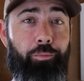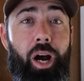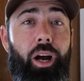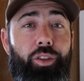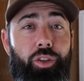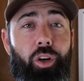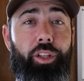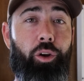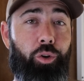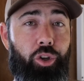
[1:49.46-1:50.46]
miles on
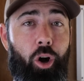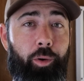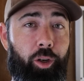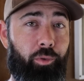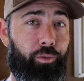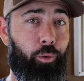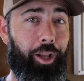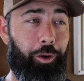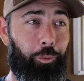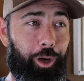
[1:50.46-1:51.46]
the odometer before
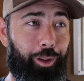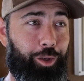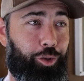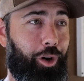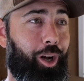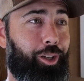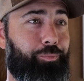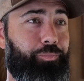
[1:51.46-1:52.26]
getting rid of the truck.